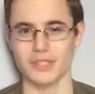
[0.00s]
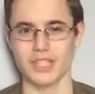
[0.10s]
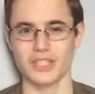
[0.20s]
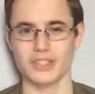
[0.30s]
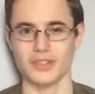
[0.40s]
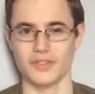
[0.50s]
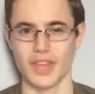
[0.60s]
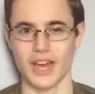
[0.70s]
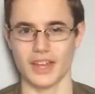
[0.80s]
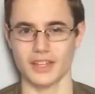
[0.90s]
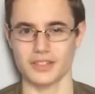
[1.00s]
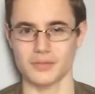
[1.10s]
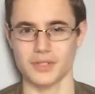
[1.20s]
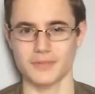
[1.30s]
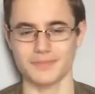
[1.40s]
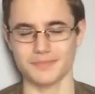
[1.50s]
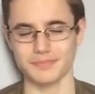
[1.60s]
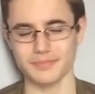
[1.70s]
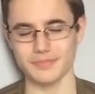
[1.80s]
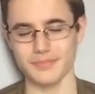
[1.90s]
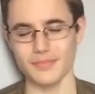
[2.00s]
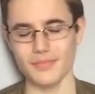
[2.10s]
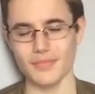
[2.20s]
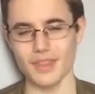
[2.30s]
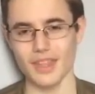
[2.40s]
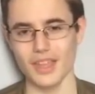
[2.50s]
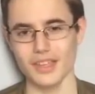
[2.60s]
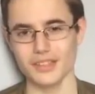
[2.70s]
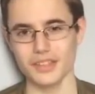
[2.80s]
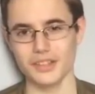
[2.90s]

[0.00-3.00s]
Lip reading: Stay tuned for that announcement. So